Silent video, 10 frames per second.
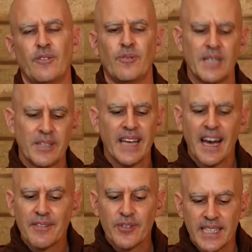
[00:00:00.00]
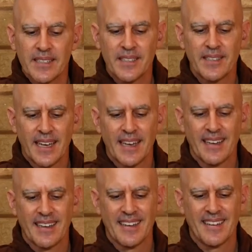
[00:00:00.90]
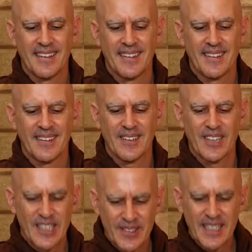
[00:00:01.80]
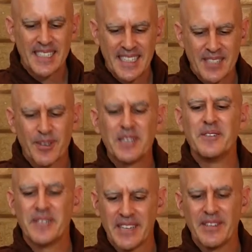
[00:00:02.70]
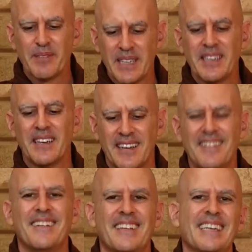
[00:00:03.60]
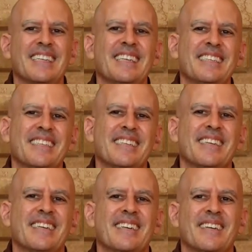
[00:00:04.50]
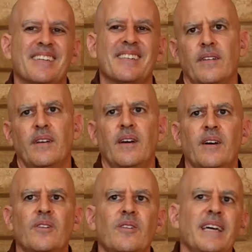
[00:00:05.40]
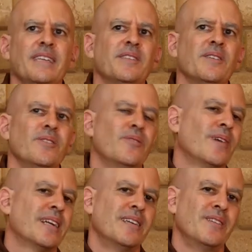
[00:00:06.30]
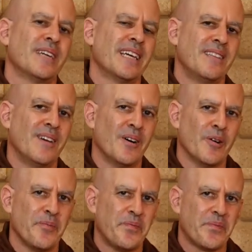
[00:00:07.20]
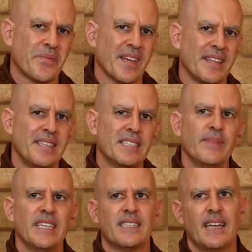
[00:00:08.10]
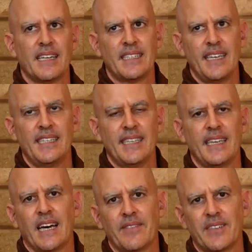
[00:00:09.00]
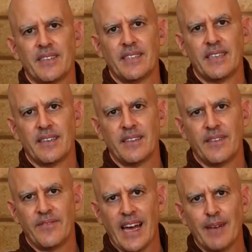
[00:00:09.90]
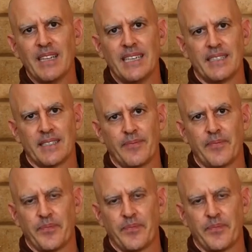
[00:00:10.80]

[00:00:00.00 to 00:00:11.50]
"What do we have to eat today? What is this? What are you giving me?" Like this. Kulesu vananu giddo. This means not chasing after the families.